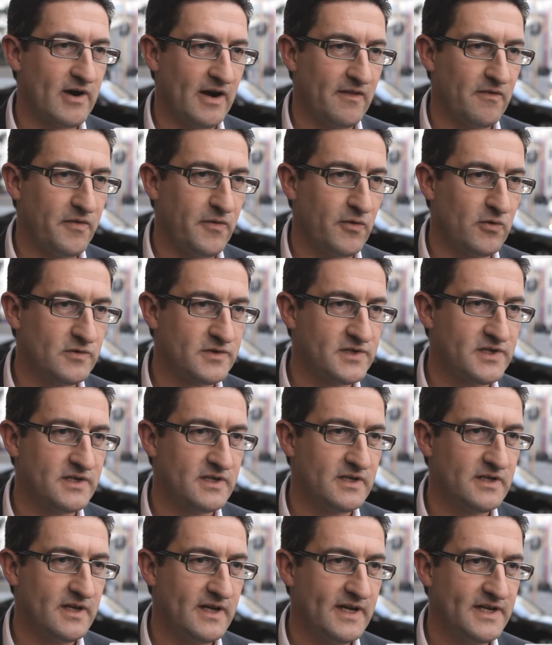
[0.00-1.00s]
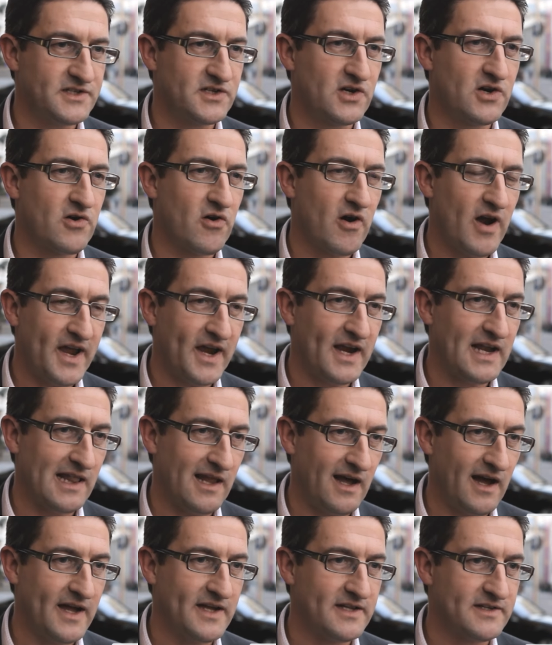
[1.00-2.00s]
Grant Thornton is great
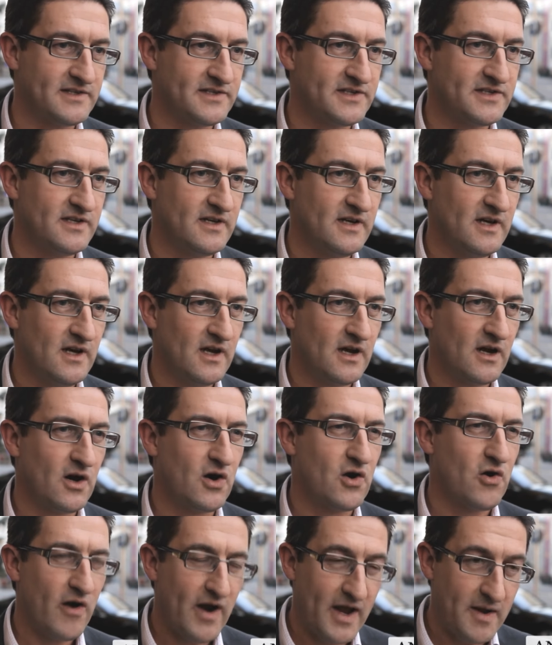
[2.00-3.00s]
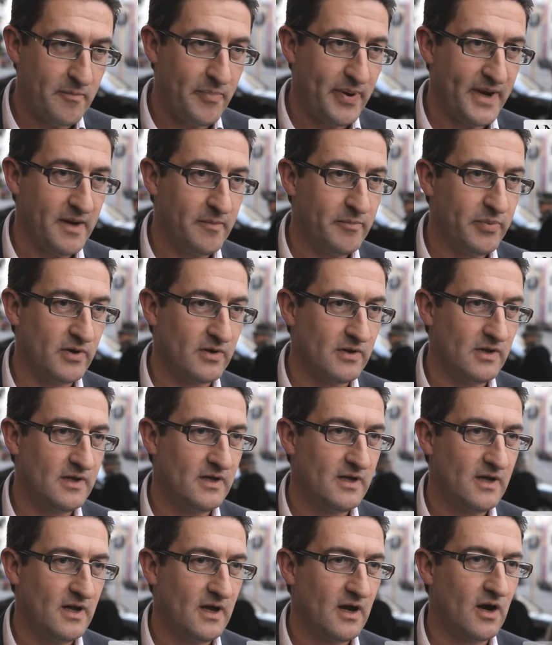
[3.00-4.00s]
clients, great people,
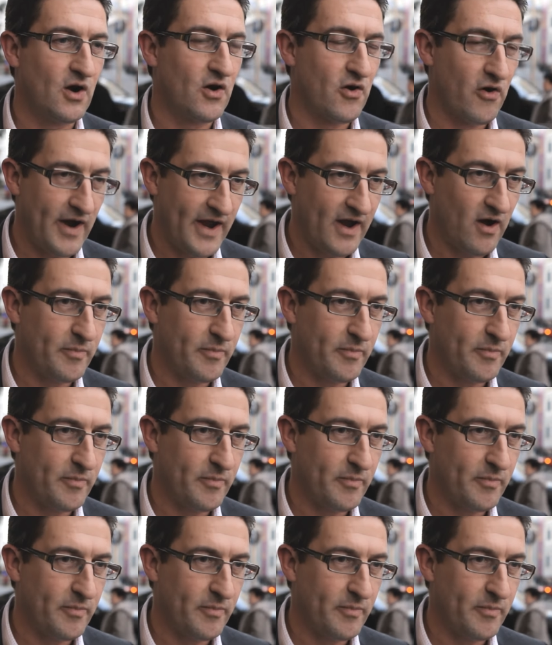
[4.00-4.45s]
great